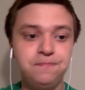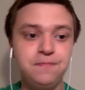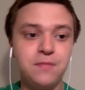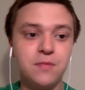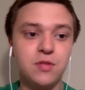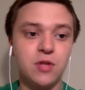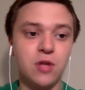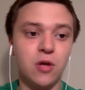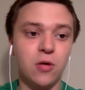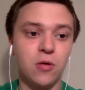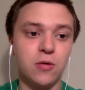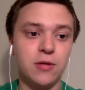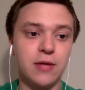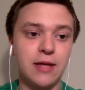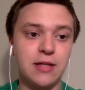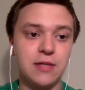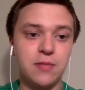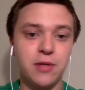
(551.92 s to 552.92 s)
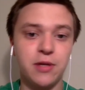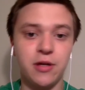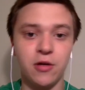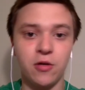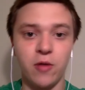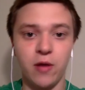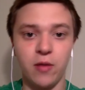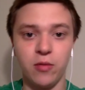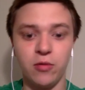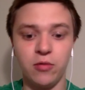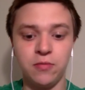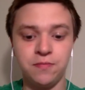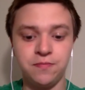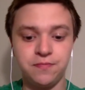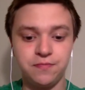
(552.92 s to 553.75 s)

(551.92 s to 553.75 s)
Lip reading: So that's pretty incredible.